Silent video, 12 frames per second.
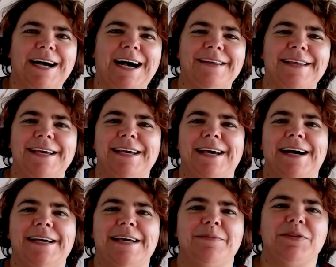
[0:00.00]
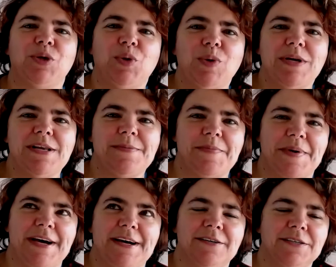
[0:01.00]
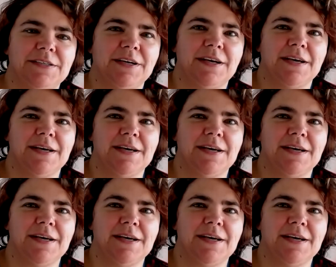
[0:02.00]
Hi there, I am talking about